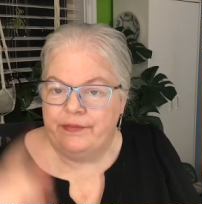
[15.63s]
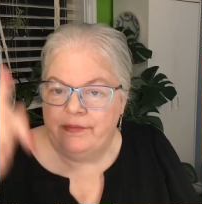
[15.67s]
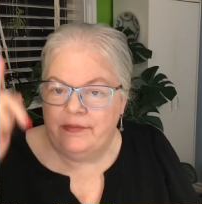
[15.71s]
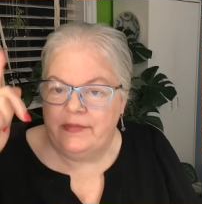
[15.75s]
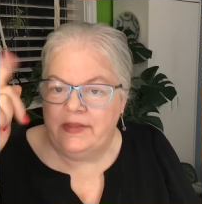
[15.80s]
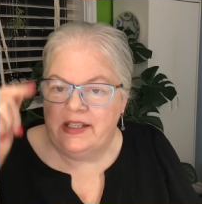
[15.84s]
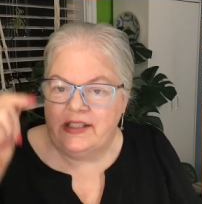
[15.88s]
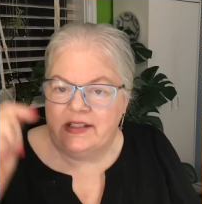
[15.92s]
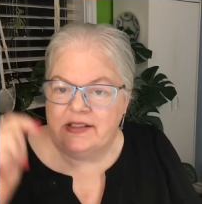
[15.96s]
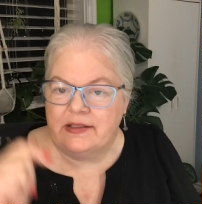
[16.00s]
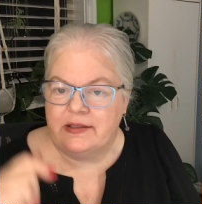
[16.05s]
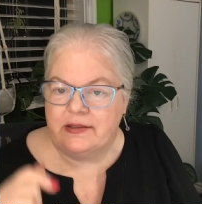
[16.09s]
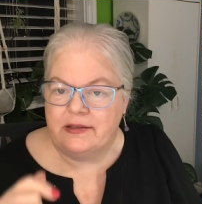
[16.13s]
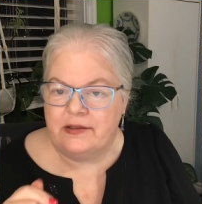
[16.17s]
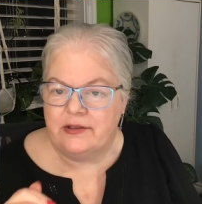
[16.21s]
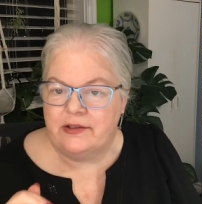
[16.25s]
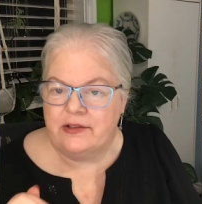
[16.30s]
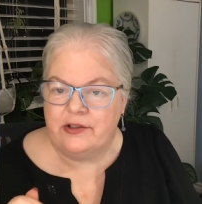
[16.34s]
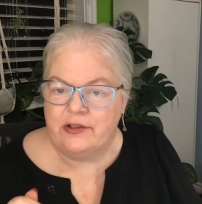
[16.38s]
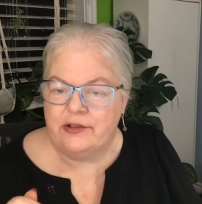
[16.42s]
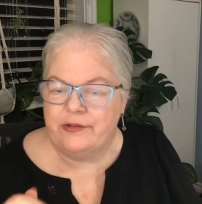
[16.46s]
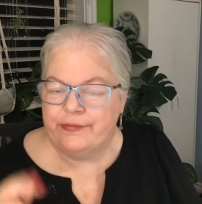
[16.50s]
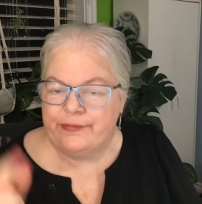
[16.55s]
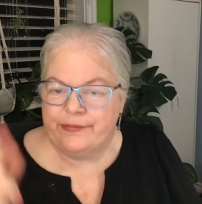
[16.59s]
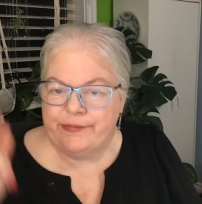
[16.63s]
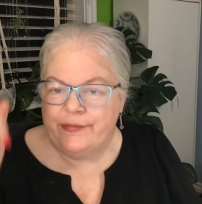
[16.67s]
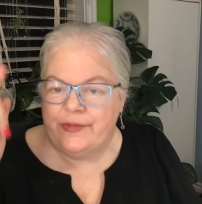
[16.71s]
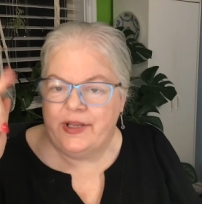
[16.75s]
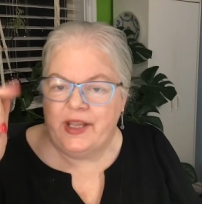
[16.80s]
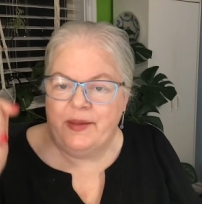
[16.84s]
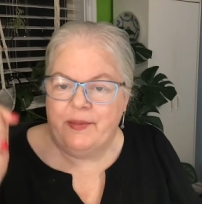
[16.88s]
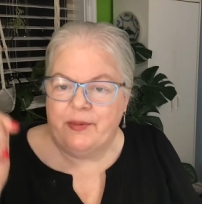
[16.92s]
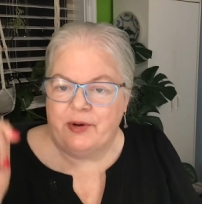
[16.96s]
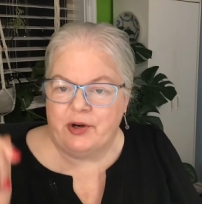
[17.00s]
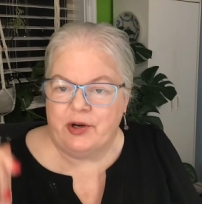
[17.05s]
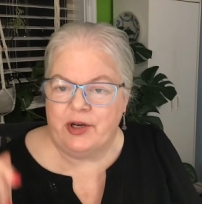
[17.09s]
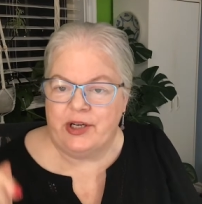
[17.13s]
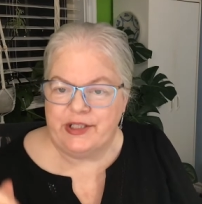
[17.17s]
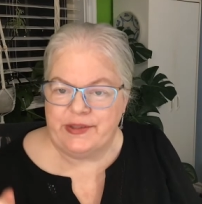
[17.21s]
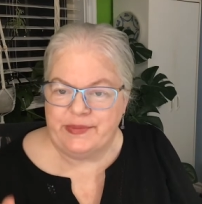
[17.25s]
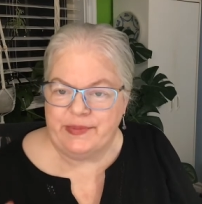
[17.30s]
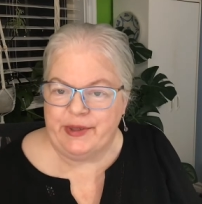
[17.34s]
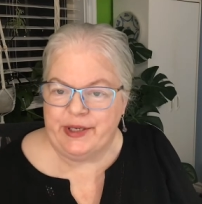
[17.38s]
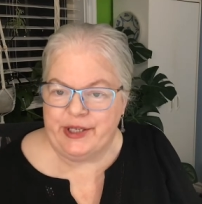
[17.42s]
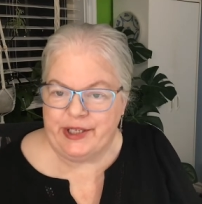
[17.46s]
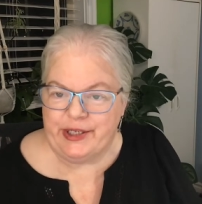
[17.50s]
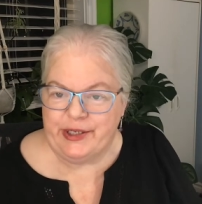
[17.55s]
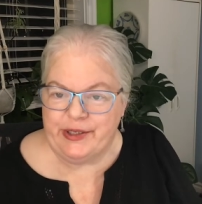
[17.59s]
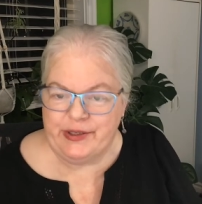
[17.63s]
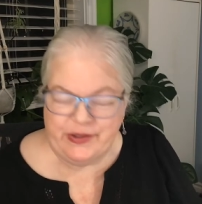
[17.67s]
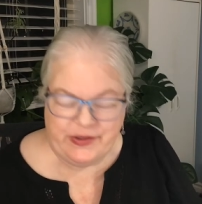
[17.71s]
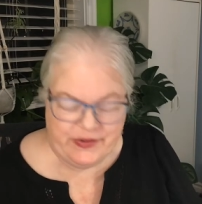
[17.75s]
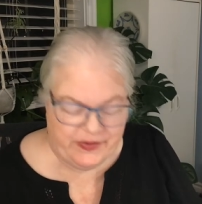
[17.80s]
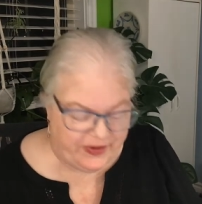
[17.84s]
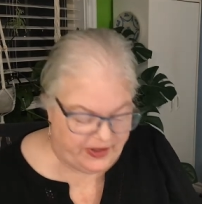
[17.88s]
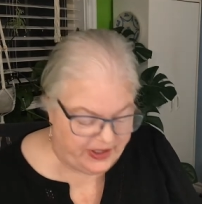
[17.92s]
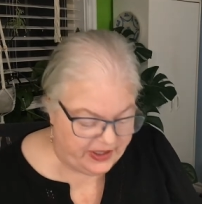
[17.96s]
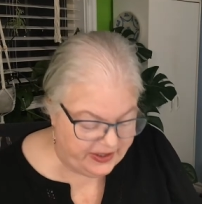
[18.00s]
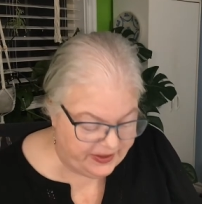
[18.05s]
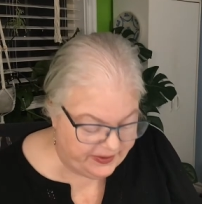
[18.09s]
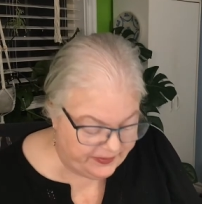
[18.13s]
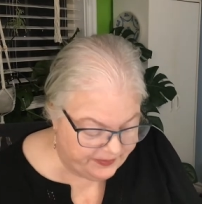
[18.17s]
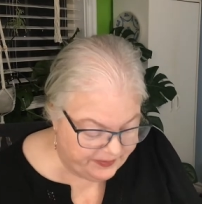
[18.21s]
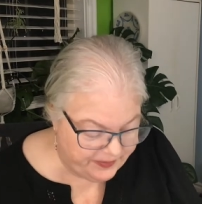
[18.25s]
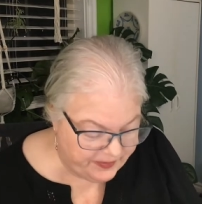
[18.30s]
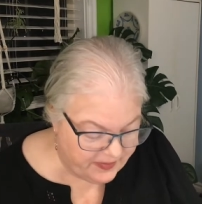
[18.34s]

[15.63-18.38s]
this came across my news feed.